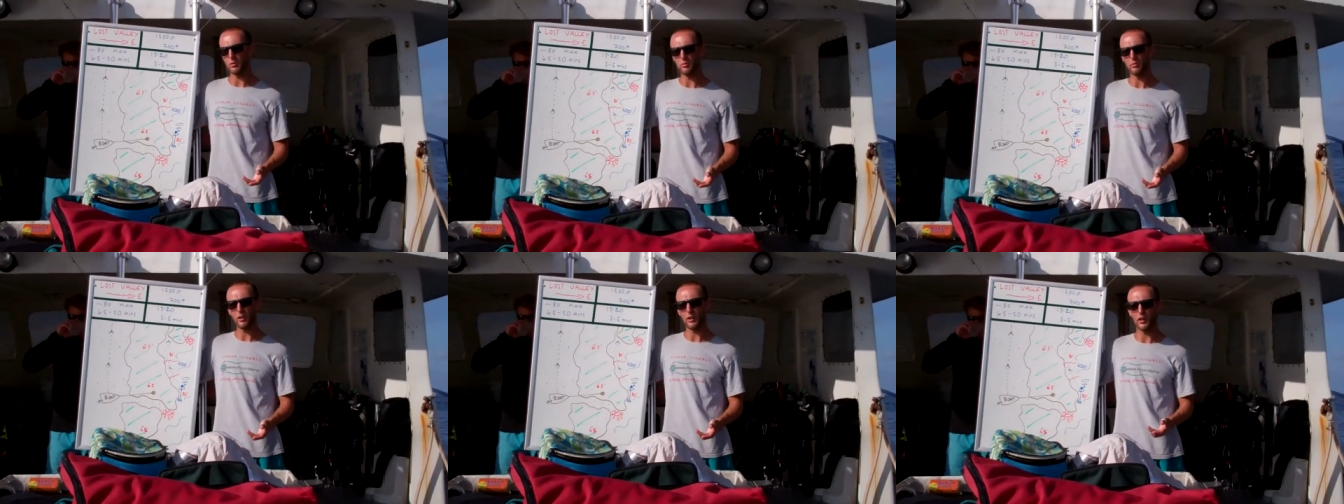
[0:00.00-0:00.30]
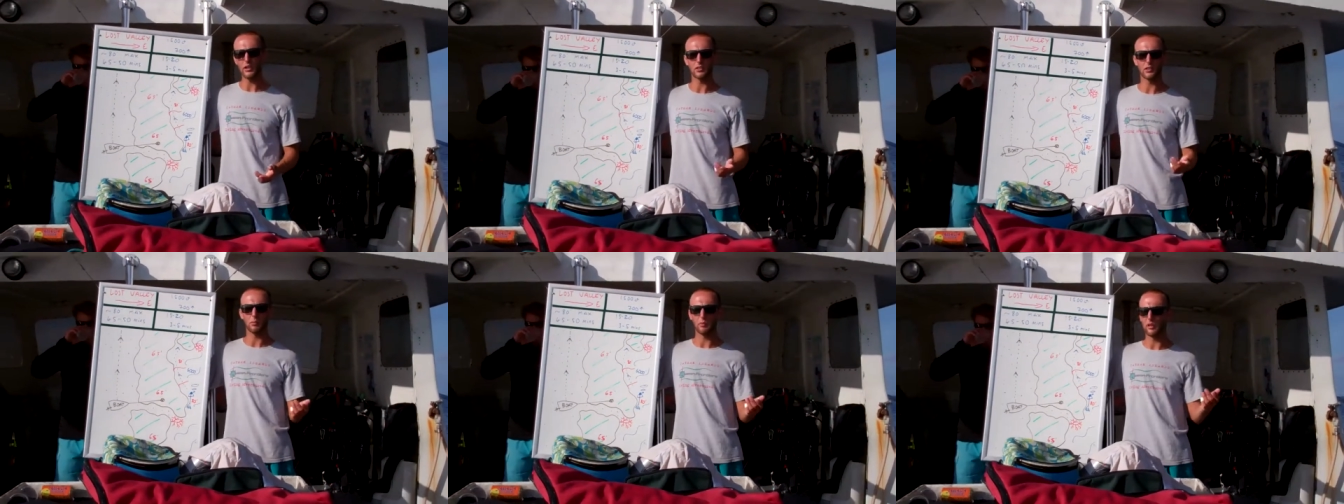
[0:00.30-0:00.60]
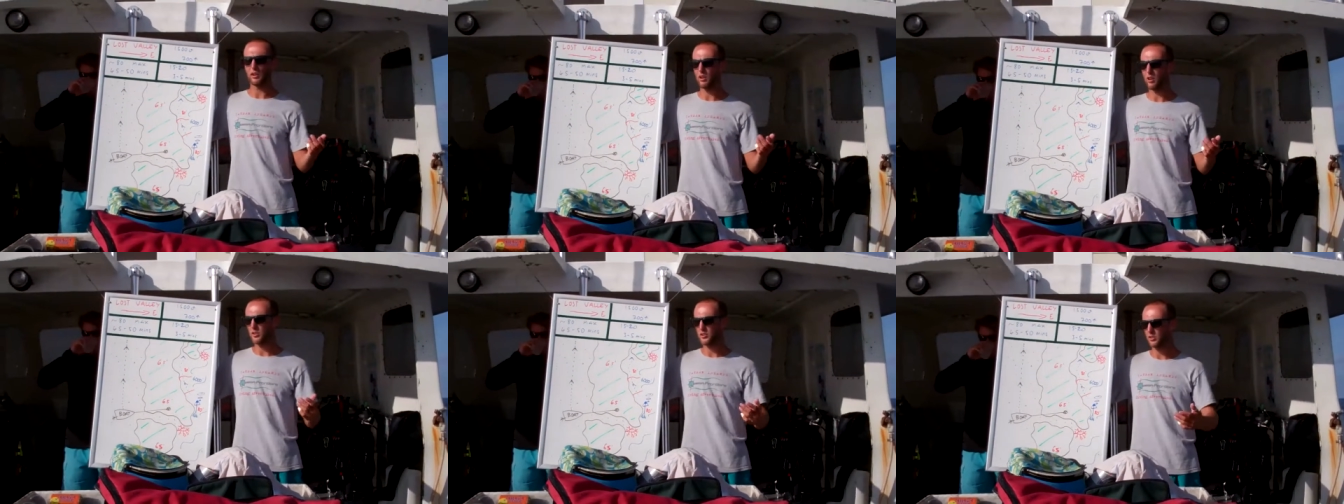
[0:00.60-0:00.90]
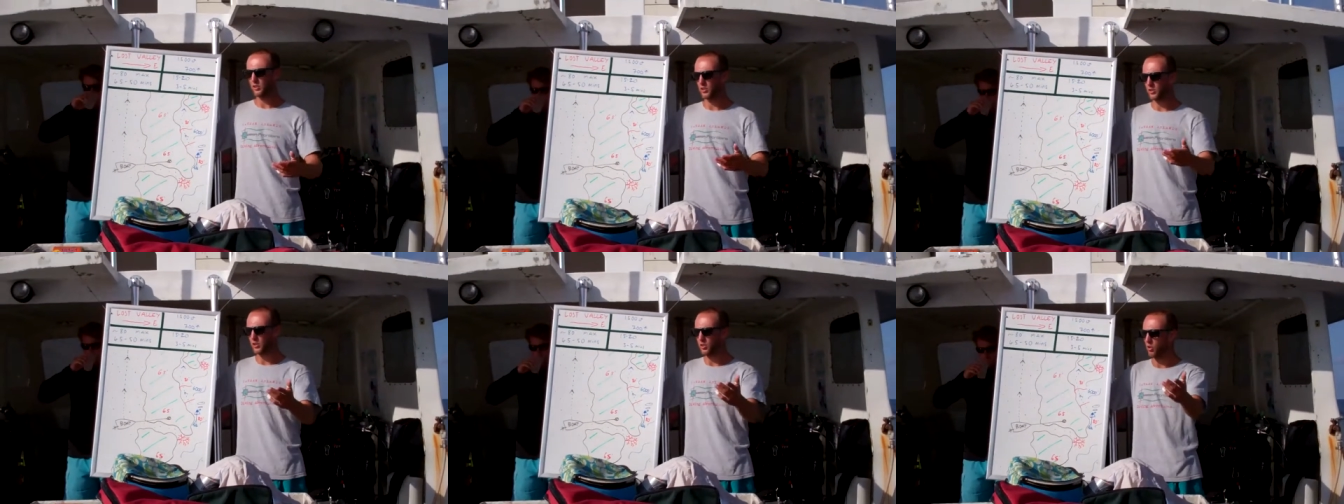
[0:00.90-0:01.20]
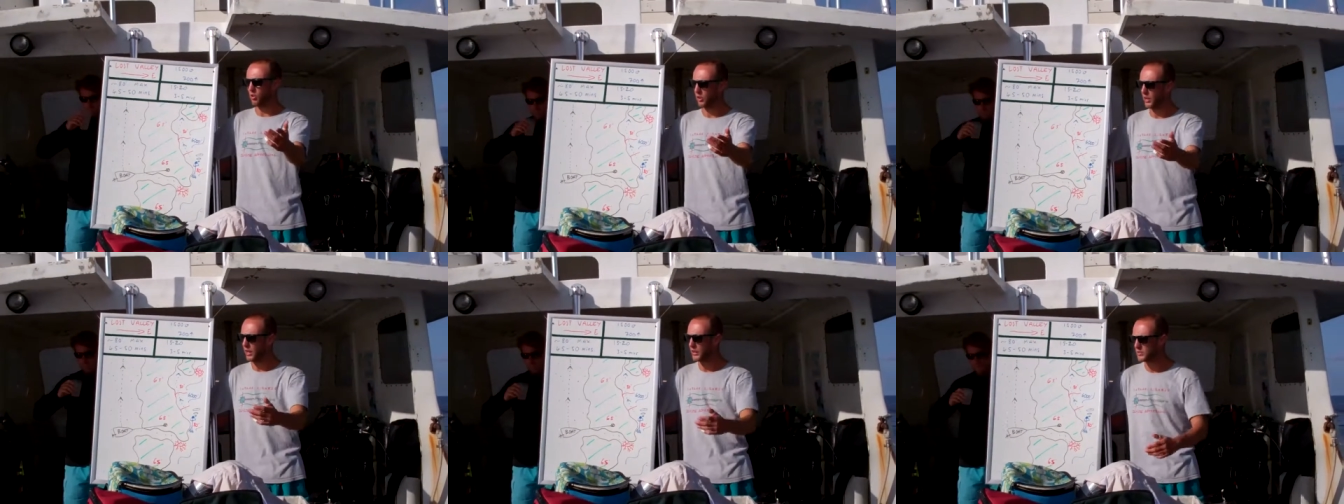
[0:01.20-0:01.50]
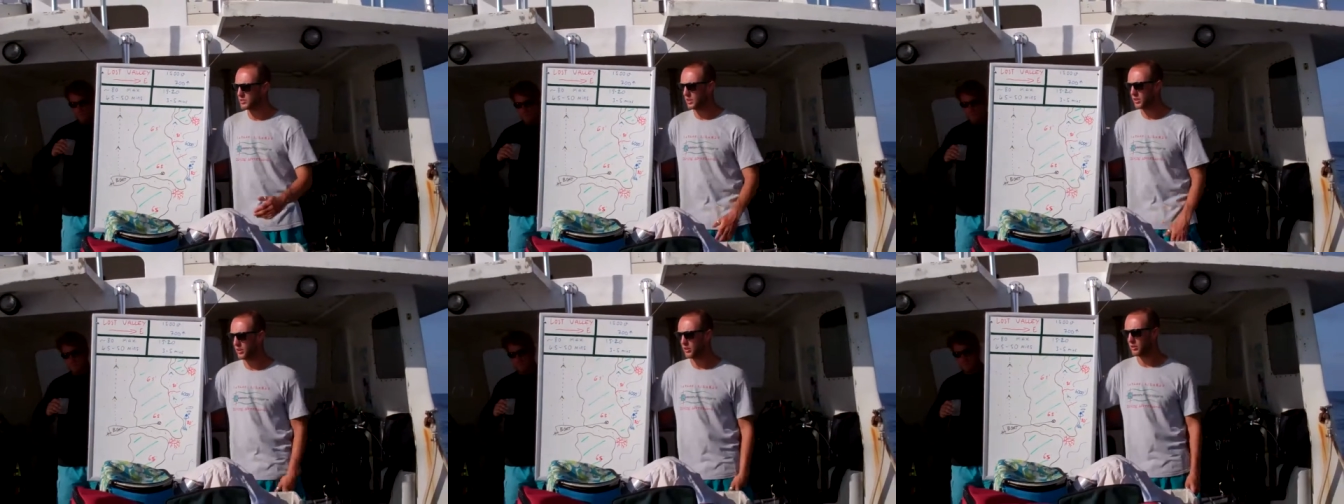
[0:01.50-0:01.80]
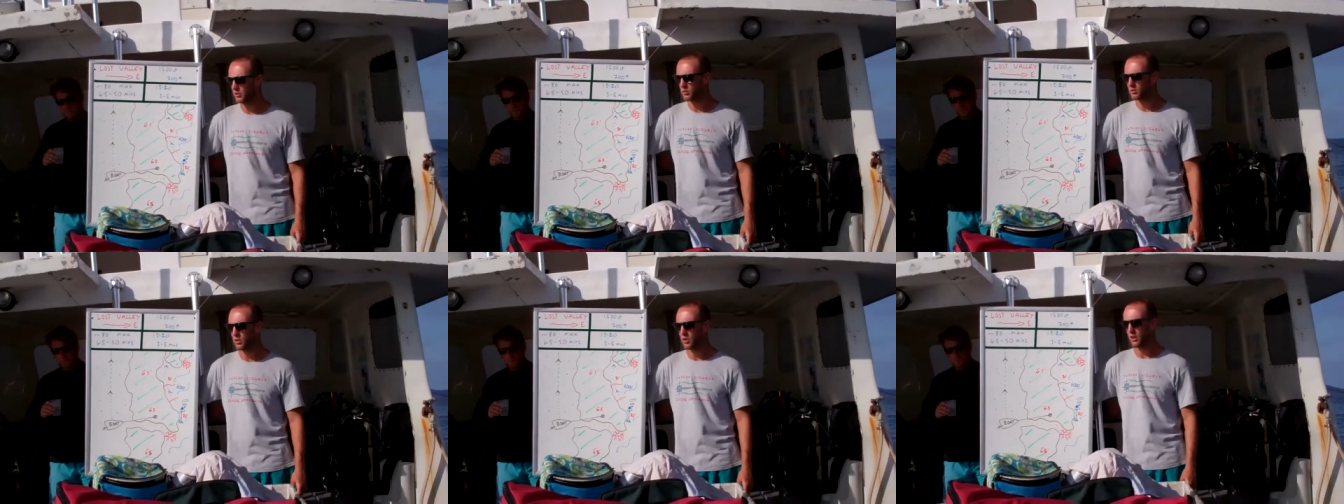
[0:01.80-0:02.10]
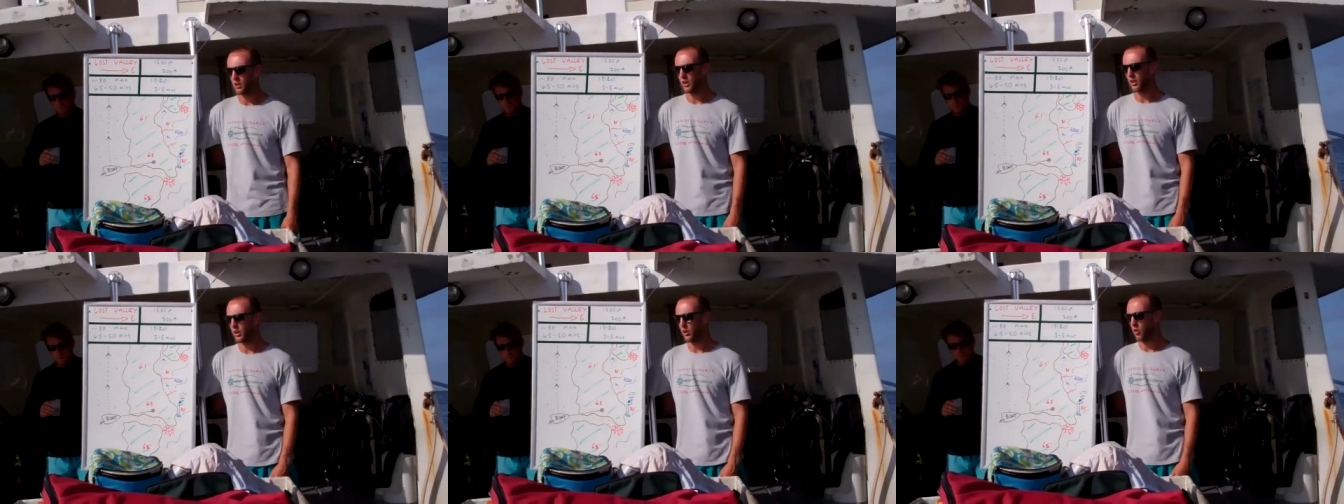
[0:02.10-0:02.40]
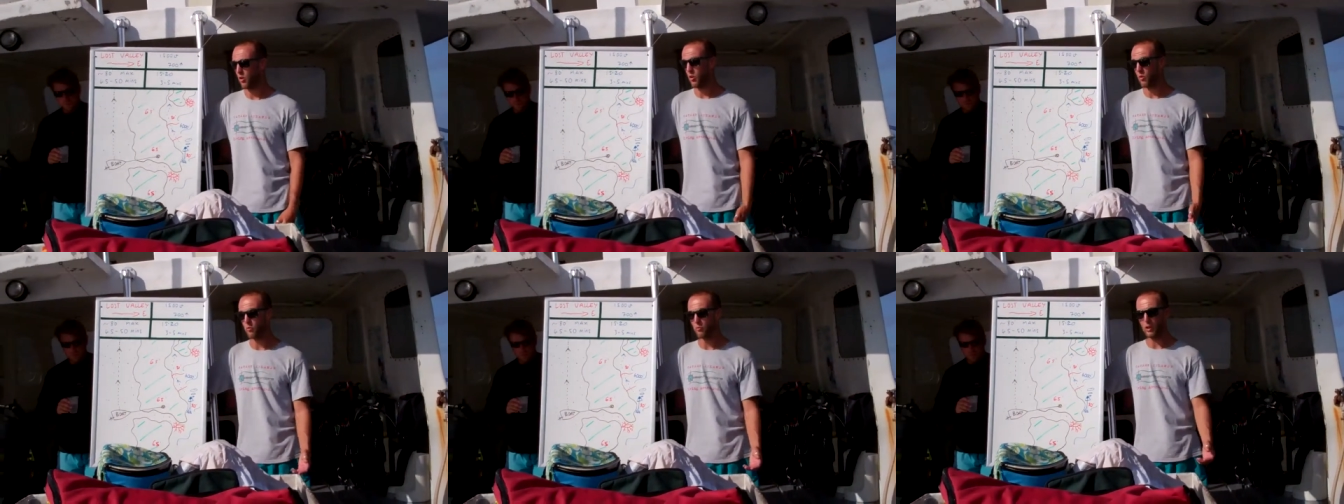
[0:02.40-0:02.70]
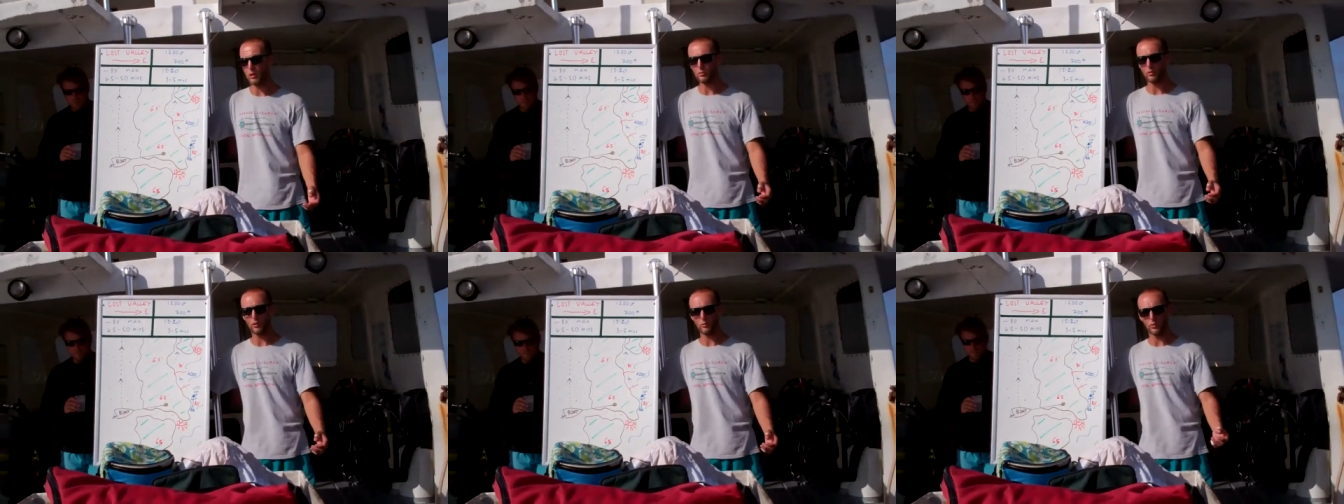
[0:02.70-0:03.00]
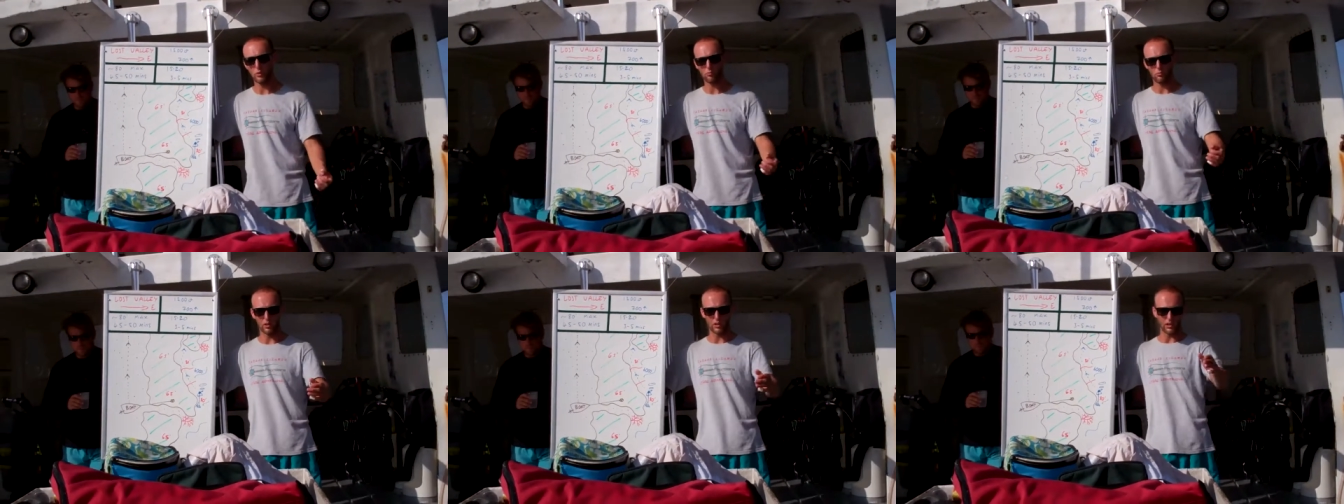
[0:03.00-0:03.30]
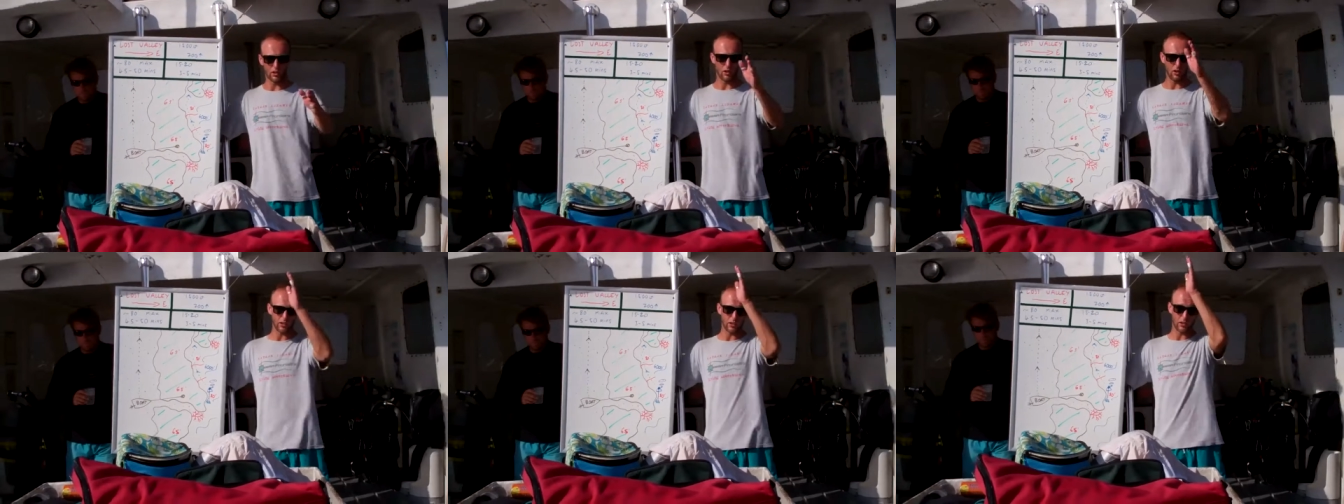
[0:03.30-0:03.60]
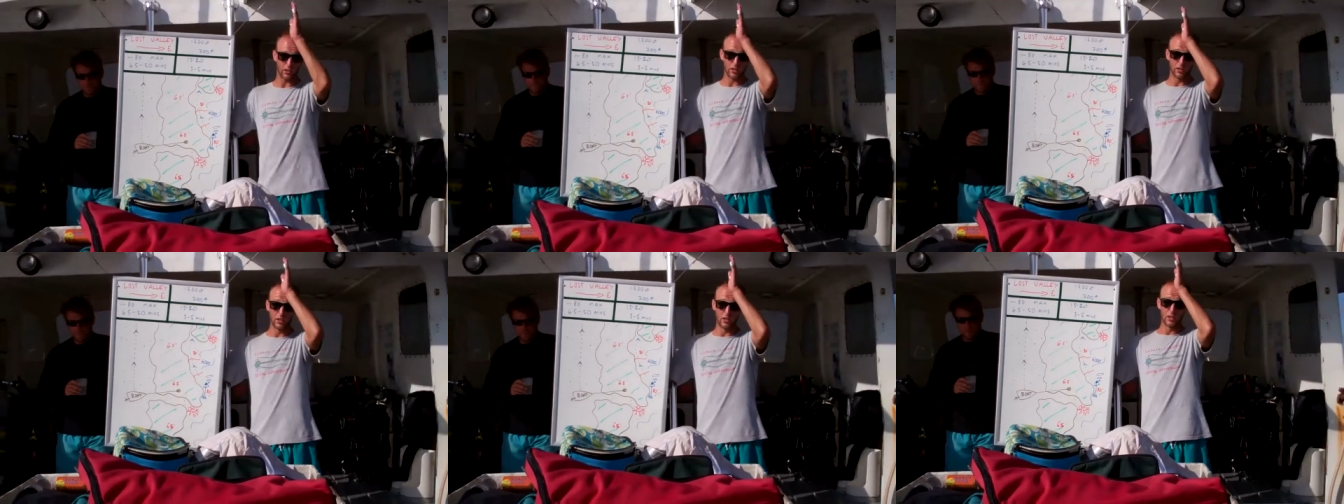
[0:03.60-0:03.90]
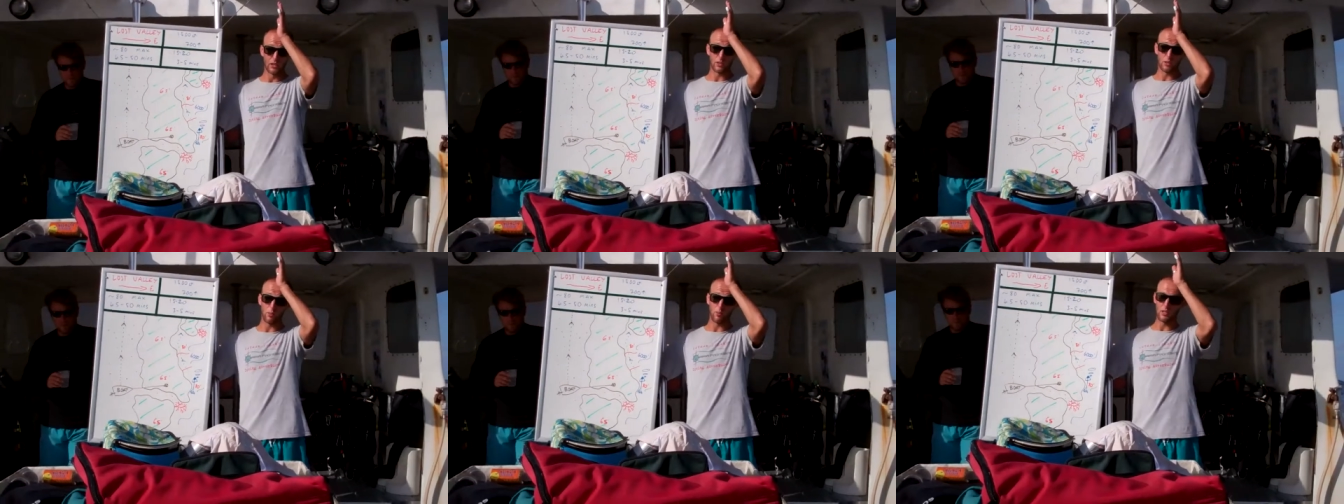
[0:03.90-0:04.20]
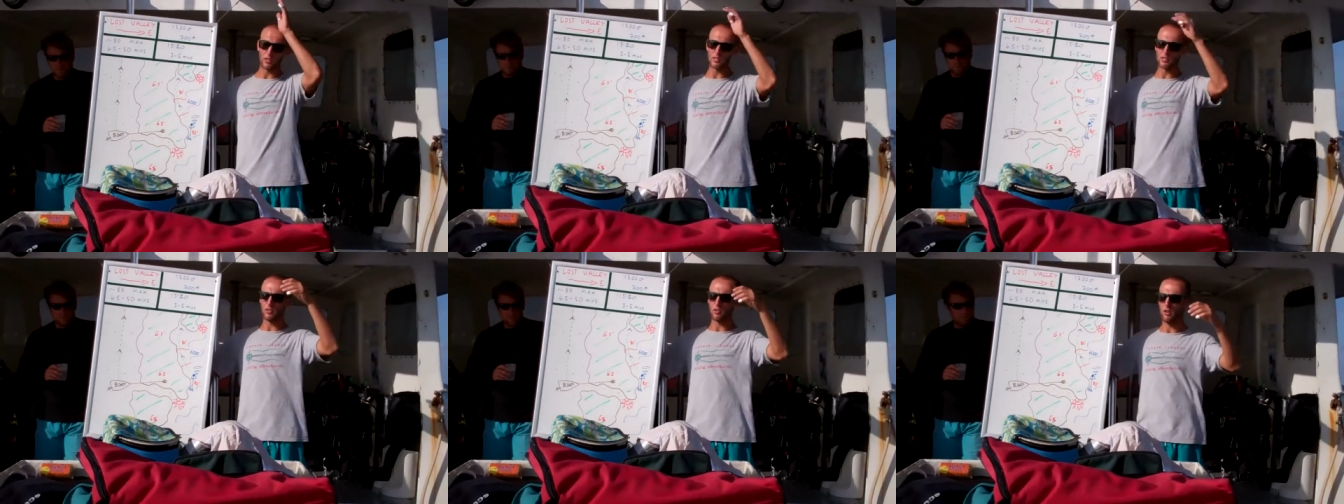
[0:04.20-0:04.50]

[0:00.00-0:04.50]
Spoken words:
You might get something larger like a loggerhead turtle, or maybe if we're really lucky, some of these